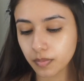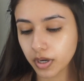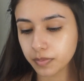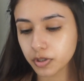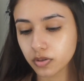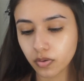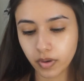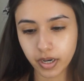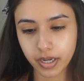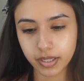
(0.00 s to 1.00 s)
primer
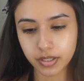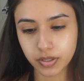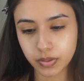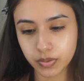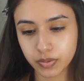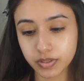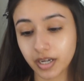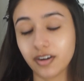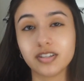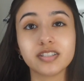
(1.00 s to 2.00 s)
or I use,
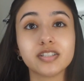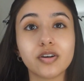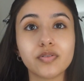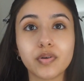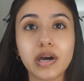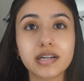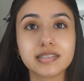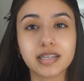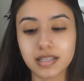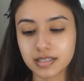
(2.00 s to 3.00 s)
I honestly don't know how to
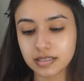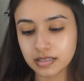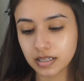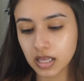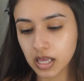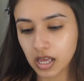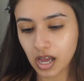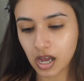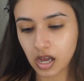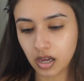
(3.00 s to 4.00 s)
say this,
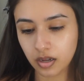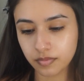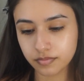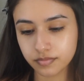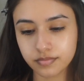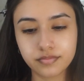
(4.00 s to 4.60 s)
um,